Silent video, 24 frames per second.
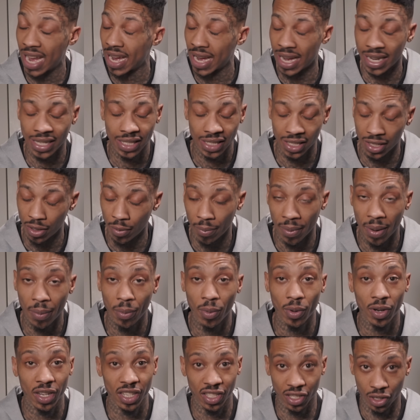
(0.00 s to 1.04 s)
I ain't seen no
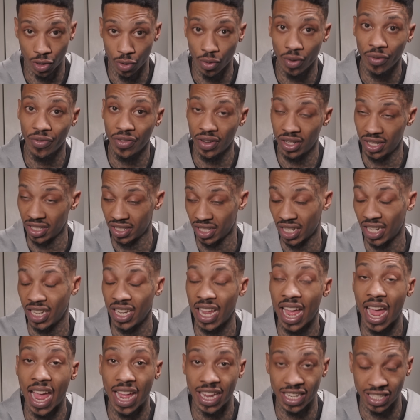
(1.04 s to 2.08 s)
paperwork. His co-defendant saying he
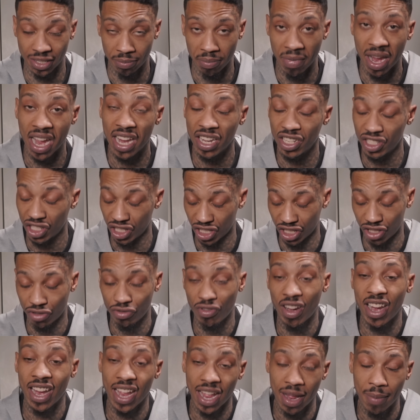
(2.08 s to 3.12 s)
had. His manager, his
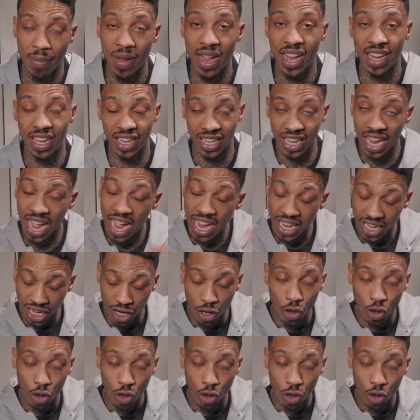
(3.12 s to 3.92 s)
right hand man, the guy he